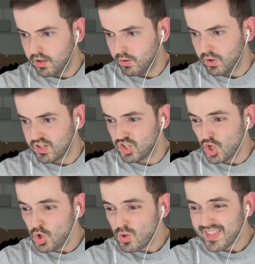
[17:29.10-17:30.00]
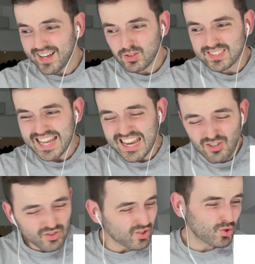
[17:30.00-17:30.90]
with
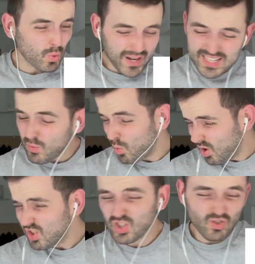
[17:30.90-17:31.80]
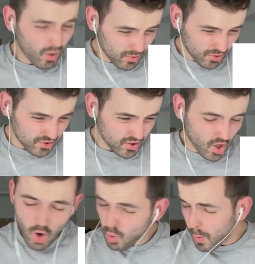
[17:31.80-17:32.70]
2,821 scrabbles.
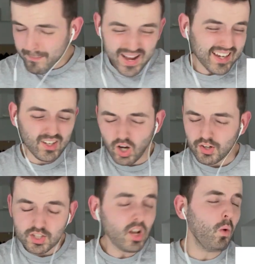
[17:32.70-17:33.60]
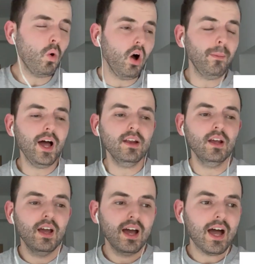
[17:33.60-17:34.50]
Oh my God. You know what,
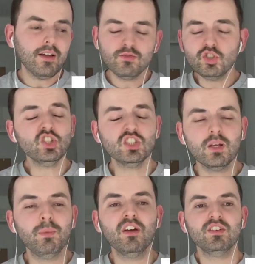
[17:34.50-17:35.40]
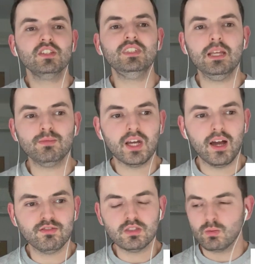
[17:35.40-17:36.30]
man? Just a bit of a deep
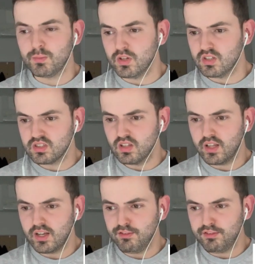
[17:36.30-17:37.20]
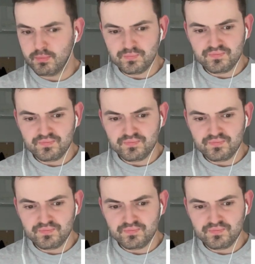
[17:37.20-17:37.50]
dive into my personal life.